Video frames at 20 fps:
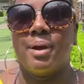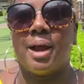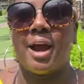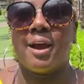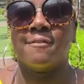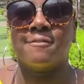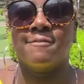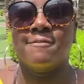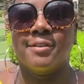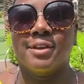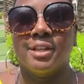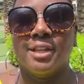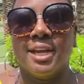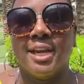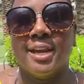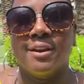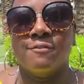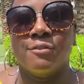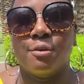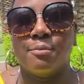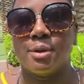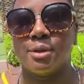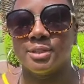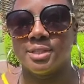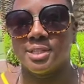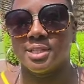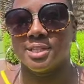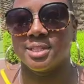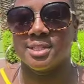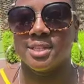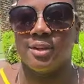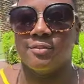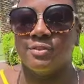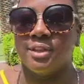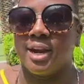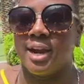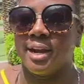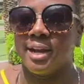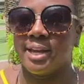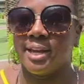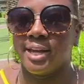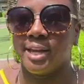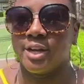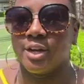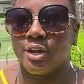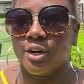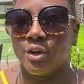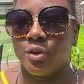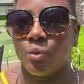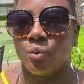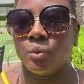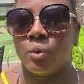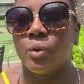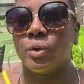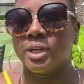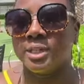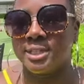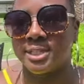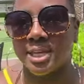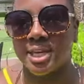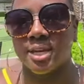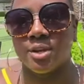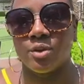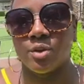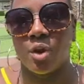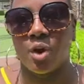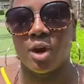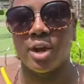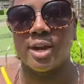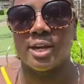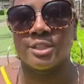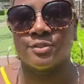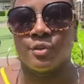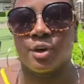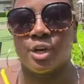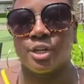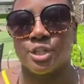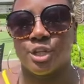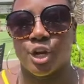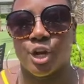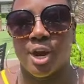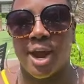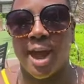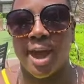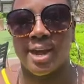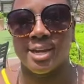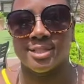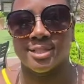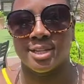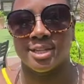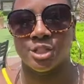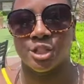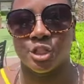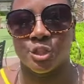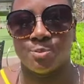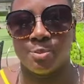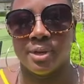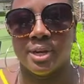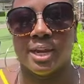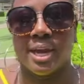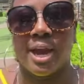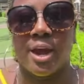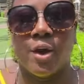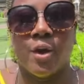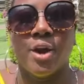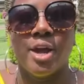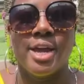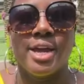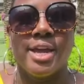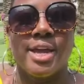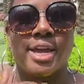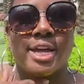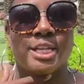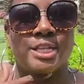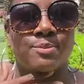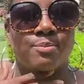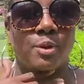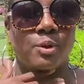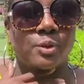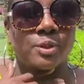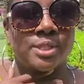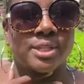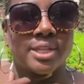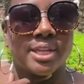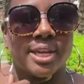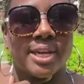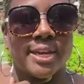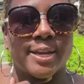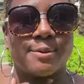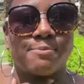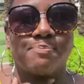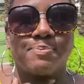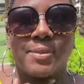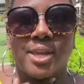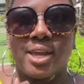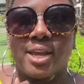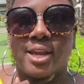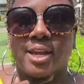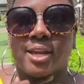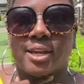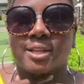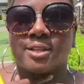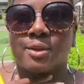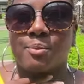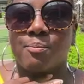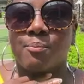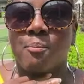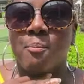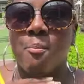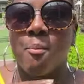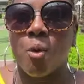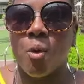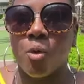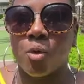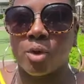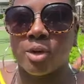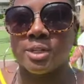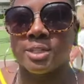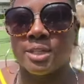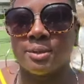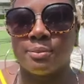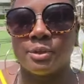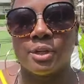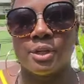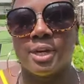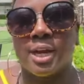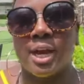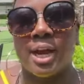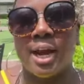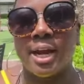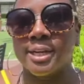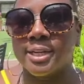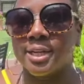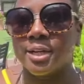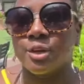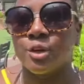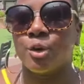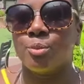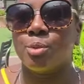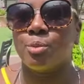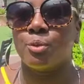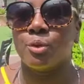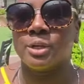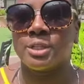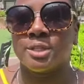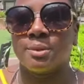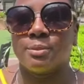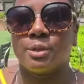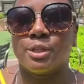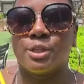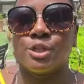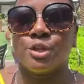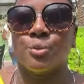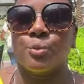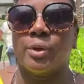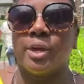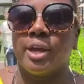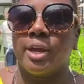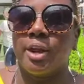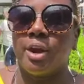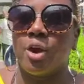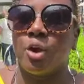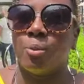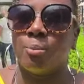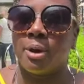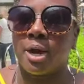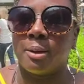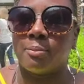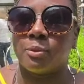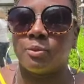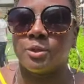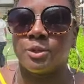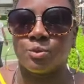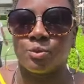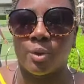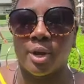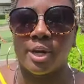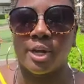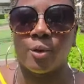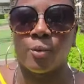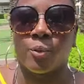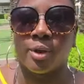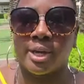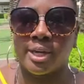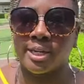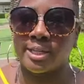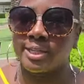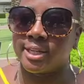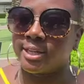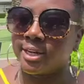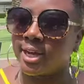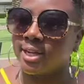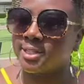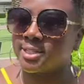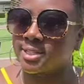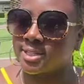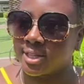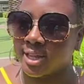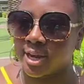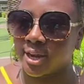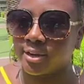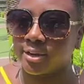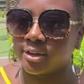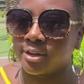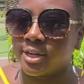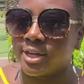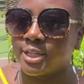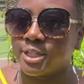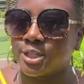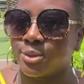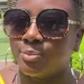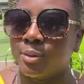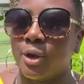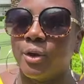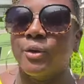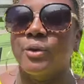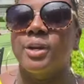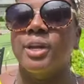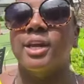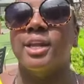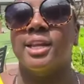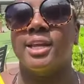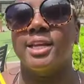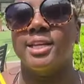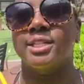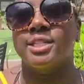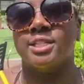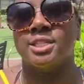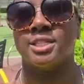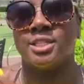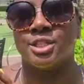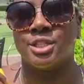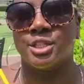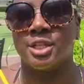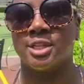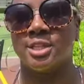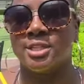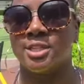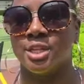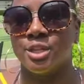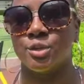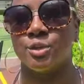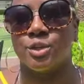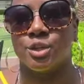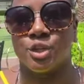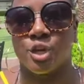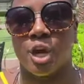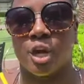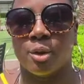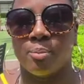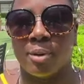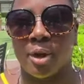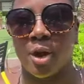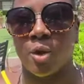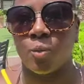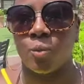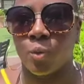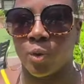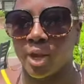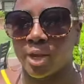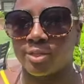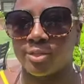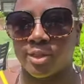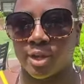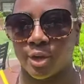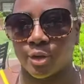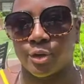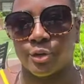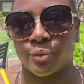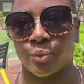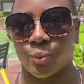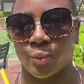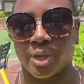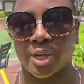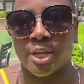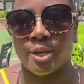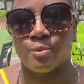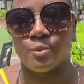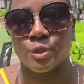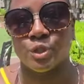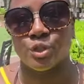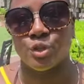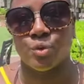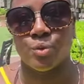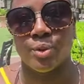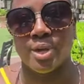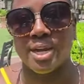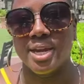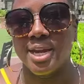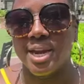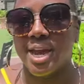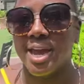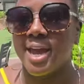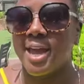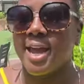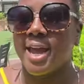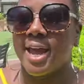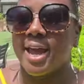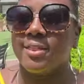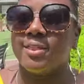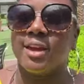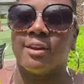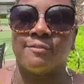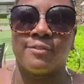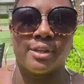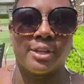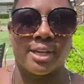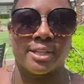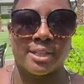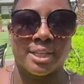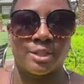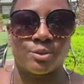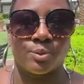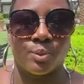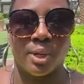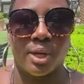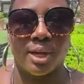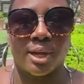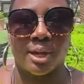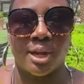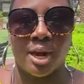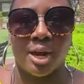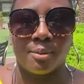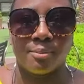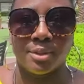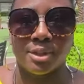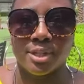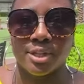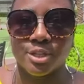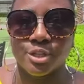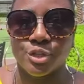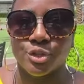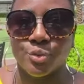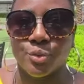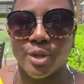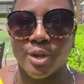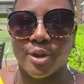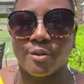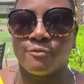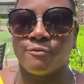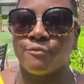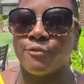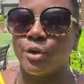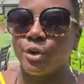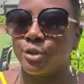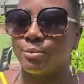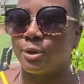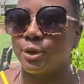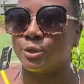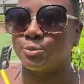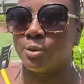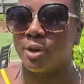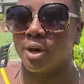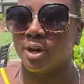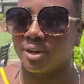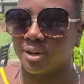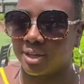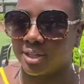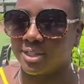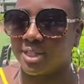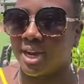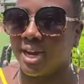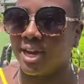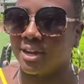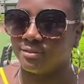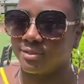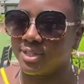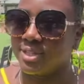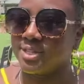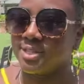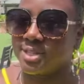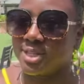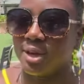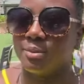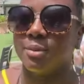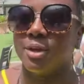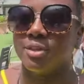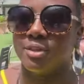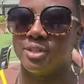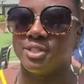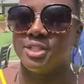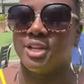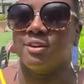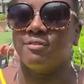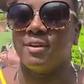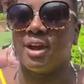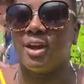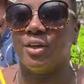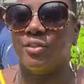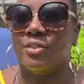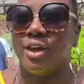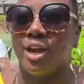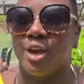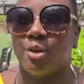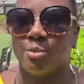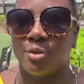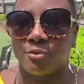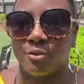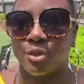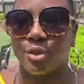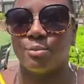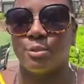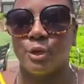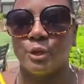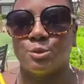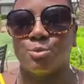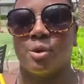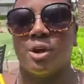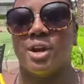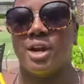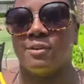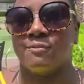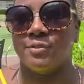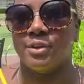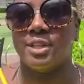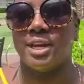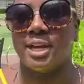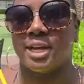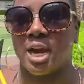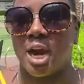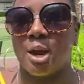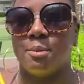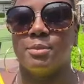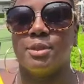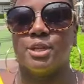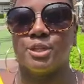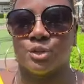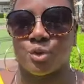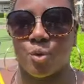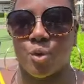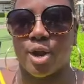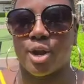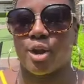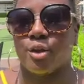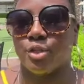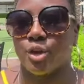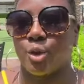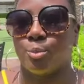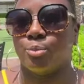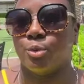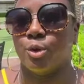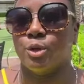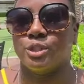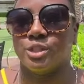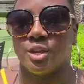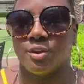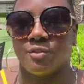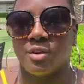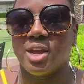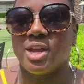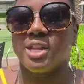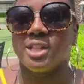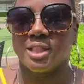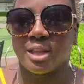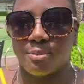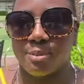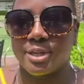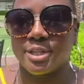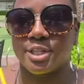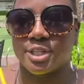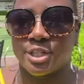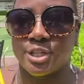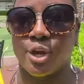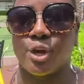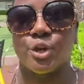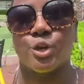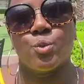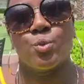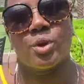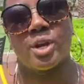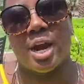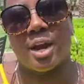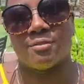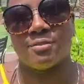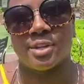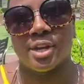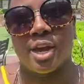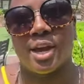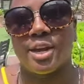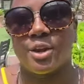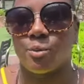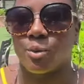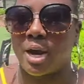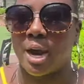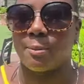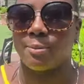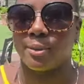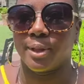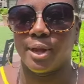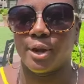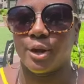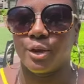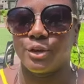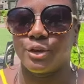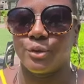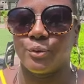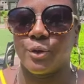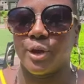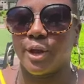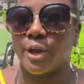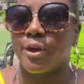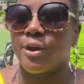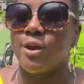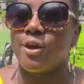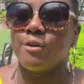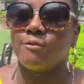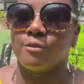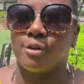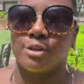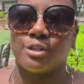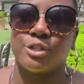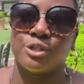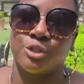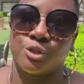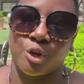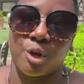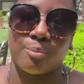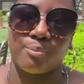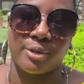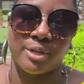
I feel like for most of the stuff that I hear or see on as far as her ads that she's putting out, it's mostly more similar, not identical, but more similar to when Obama was running, where he did not slander his opponent. He just continued to talk about what they what he was doing, and I feel like that's what Kamala is doing for the most part. Because I have seen some other stuff out there, but for the most part, I feel like Kamala is going on the approach of let me just tell you what I've done and what I plan on doing, versus Trump.